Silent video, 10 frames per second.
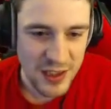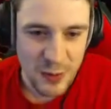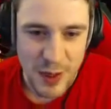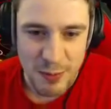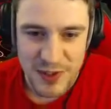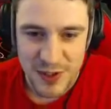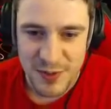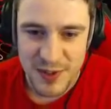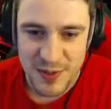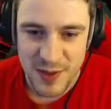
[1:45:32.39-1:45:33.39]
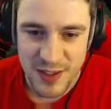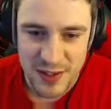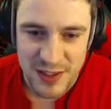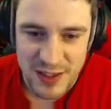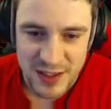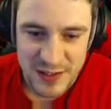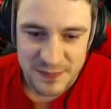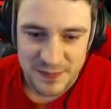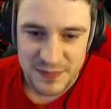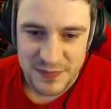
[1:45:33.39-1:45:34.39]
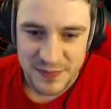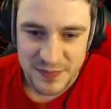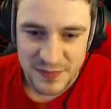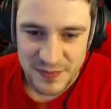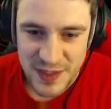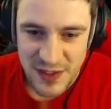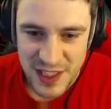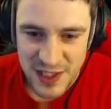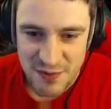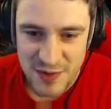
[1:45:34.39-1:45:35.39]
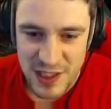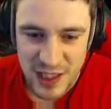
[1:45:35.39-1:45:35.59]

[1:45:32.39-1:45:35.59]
weapon types as well. I think that's really.